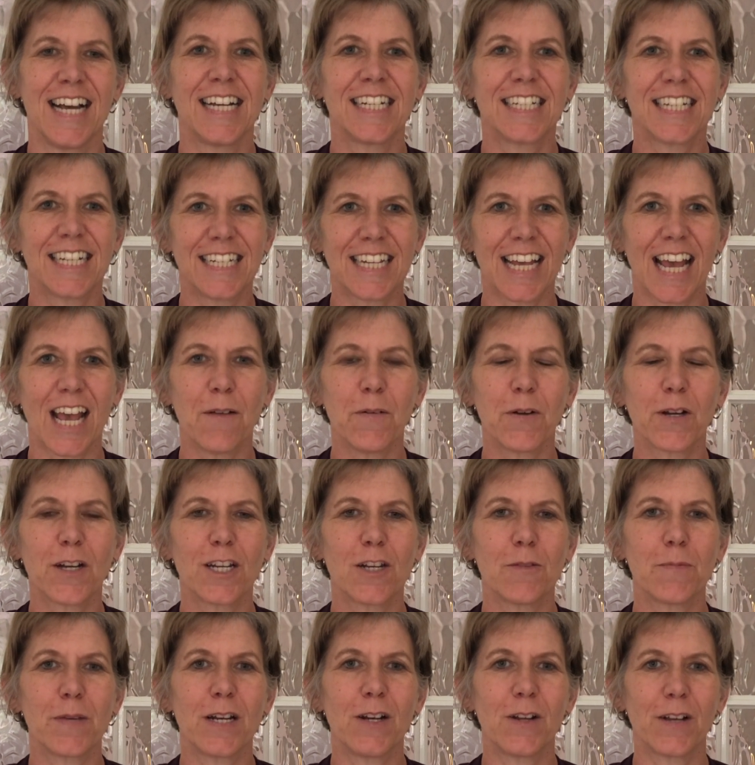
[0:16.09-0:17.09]
Today we're going
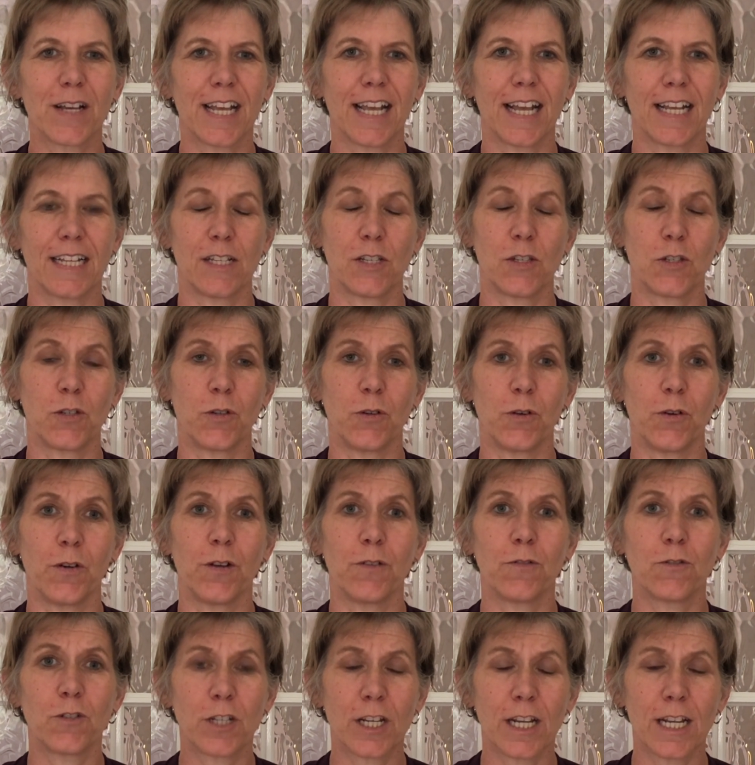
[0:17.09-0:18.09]
to be looking at the story
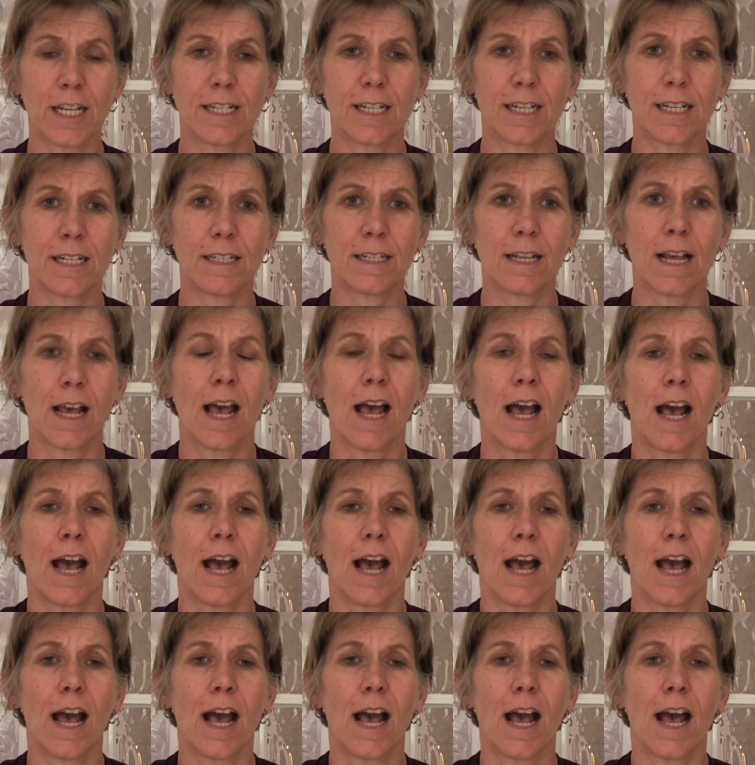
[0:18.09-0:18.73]
of Jesus